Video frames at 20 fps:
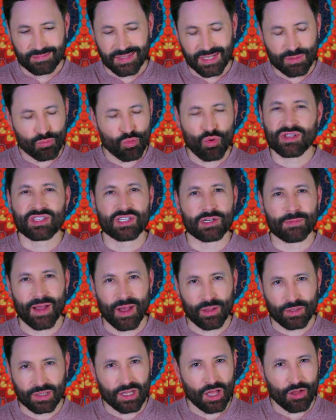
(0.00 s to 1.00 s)
it wasn't
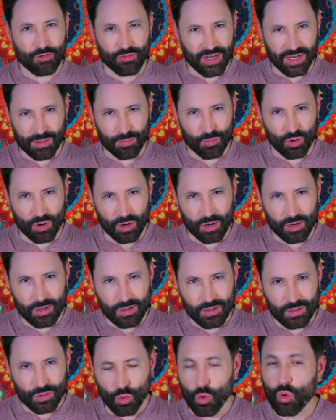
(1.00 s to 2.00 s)
about love anymore,
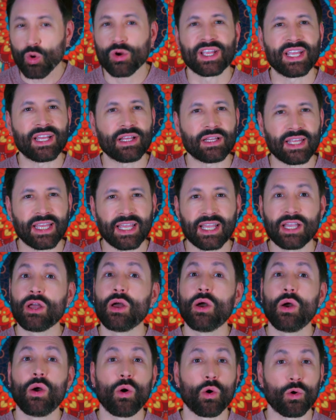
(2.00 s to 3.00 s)
or healing,
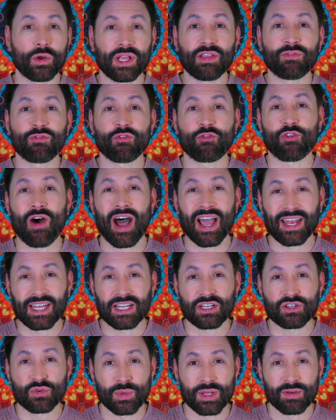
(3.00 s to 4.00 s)
or even finding
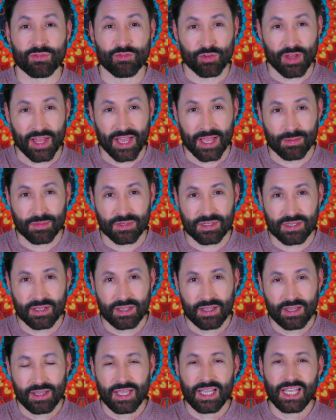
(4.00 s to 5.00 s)
twin flames.
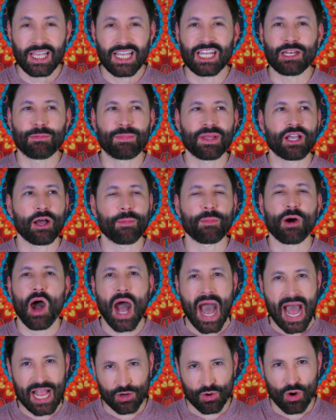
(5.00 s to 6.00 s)
It had become a
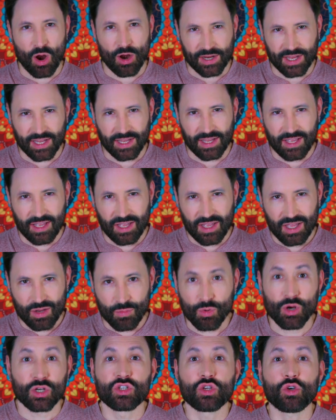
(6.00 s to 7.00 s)
hierarchy,
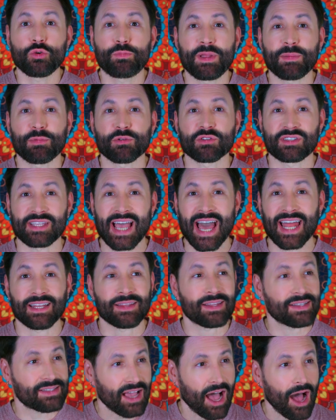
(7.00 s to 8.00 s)
where two people sat at
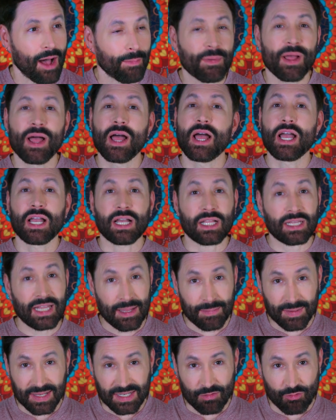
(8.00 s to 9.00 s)
the top,
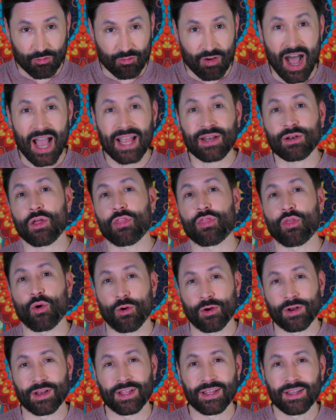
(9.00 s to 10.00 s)
claiming divine
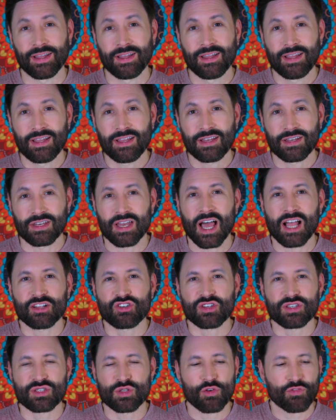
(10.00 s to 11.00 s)
authority, not
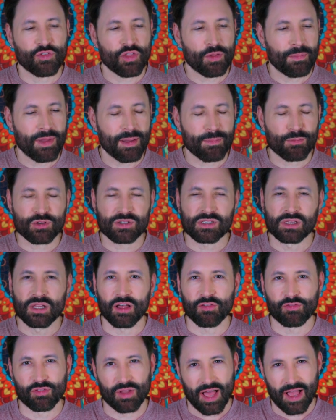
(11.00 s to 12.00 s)
just over the members'
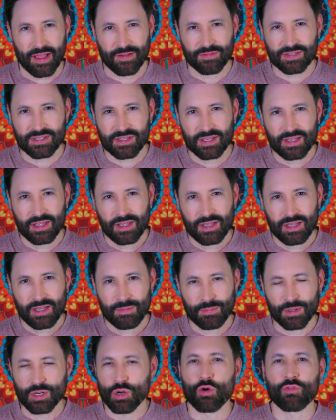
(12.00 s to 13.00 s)
love lives,
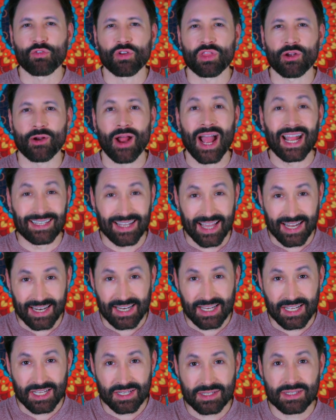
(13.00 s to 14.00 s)
but over their
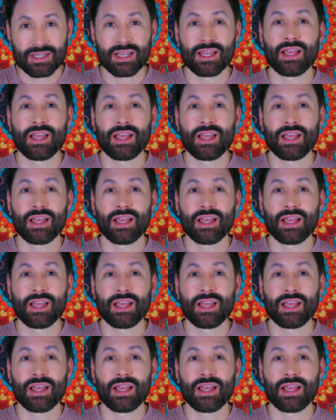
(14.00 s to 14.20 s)
identities,